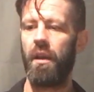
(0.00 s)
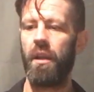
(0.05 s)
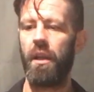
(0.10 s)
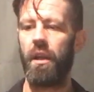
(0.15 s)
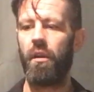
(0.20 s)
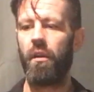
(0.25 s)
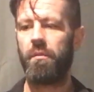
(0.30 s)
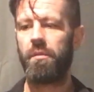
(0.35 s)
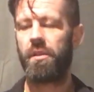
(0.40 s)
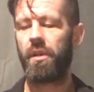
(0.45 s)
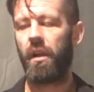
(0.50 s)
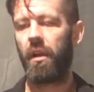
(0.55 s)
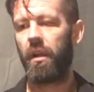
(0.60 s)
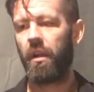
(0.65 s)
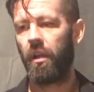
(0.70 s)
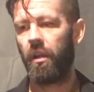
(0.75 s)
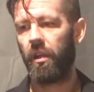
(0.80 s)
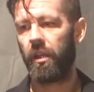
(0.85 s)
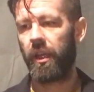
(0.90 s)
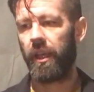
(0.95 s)
I'm starting
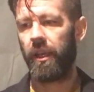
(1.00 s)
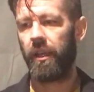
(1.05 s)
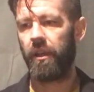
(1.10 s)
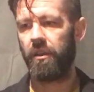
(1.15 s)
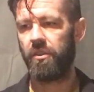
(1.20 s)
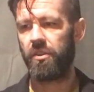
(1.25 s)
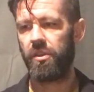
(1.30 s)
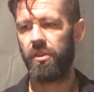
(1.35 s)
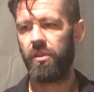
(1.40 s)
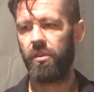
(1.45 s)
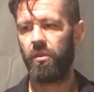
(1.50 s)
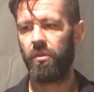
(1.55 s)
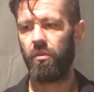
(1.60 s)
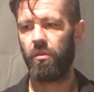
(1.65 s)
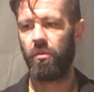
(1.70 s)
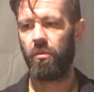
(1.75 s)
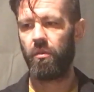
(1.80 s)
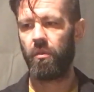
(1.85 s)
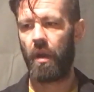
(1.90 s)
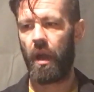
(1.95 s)
to look
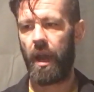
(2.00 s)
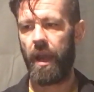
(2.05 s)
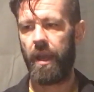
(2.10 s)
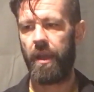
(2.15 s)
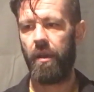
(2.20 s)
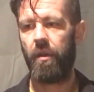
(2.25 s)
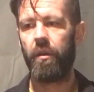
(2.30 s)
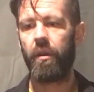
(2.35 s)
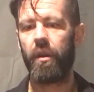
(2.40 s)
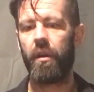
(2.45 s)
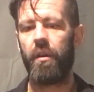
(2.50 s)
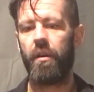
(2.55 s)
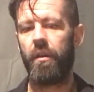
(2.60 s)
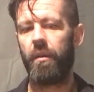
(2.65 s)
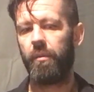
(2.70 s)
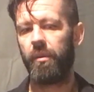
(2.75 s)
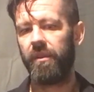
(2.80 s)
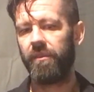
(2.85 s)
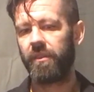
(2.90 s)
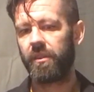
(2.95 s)
into IOTA, I
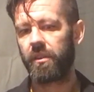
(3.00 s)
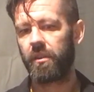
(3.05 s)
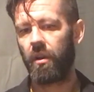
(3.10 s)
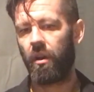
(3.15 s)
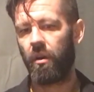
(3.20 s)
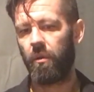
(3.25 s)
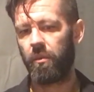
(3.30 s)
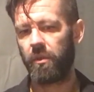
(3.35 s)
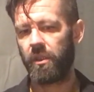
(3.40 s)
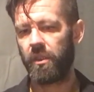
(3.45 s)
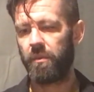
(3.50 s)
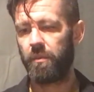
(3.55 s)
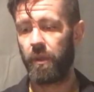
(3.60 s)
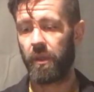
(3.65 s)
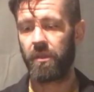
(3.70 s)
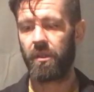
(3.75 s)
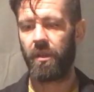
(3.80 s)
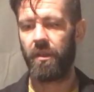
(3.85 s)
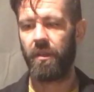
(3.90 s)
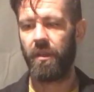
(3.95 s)
believe it's called, which is
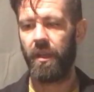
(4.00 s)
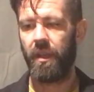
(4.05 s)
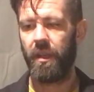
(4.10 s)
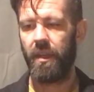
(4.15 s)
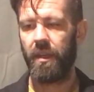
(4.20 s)
built on